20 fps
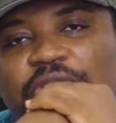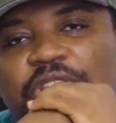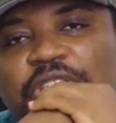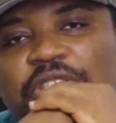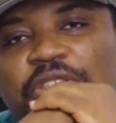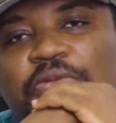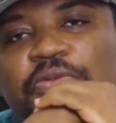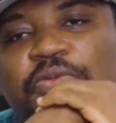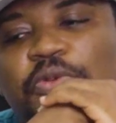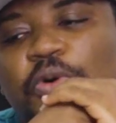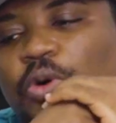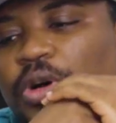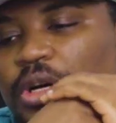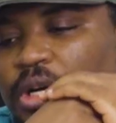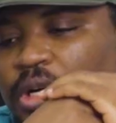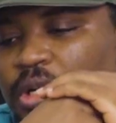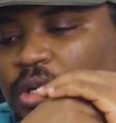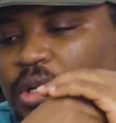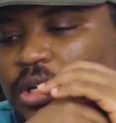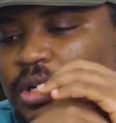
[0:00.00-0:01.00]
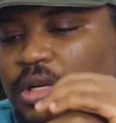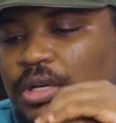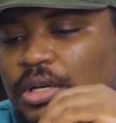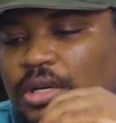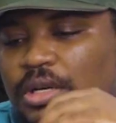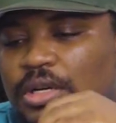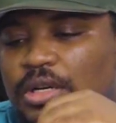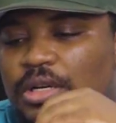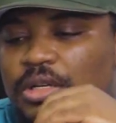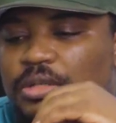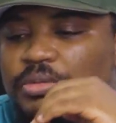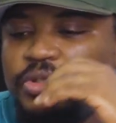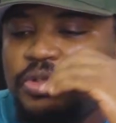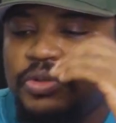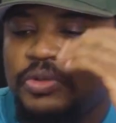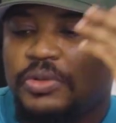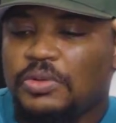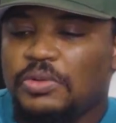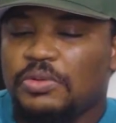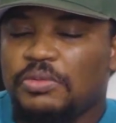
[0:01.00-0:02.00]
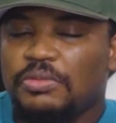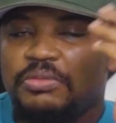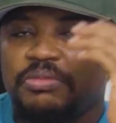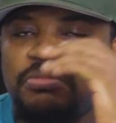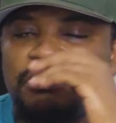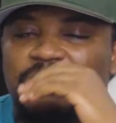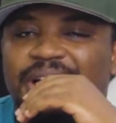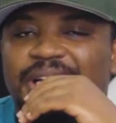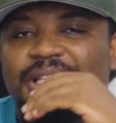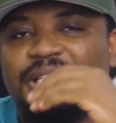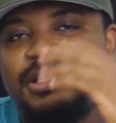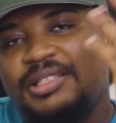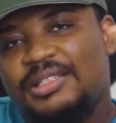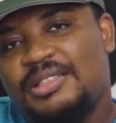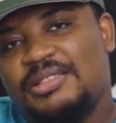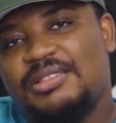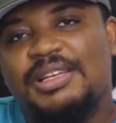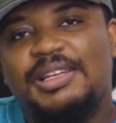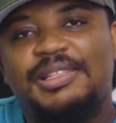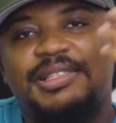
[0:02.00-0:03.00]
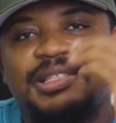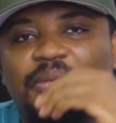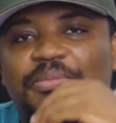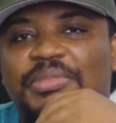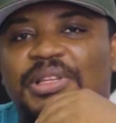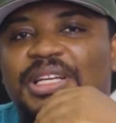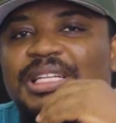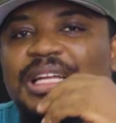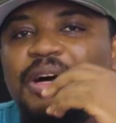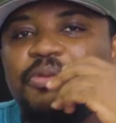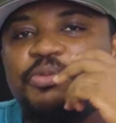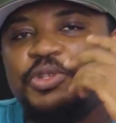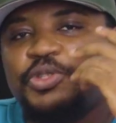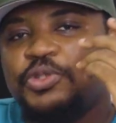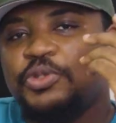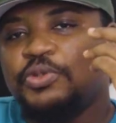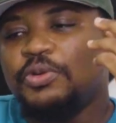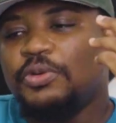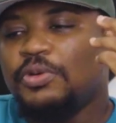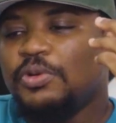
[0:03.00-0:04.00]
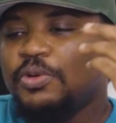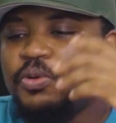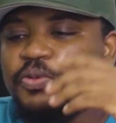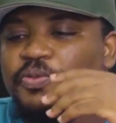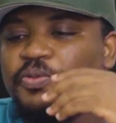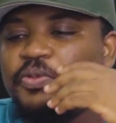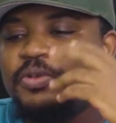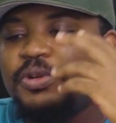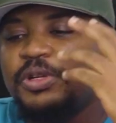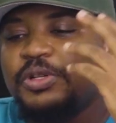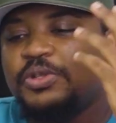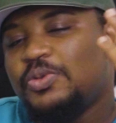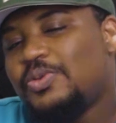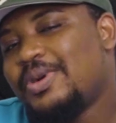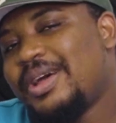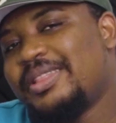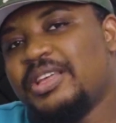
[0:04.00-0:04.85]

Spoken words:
Christian Falk. So it's something that we should look forward to.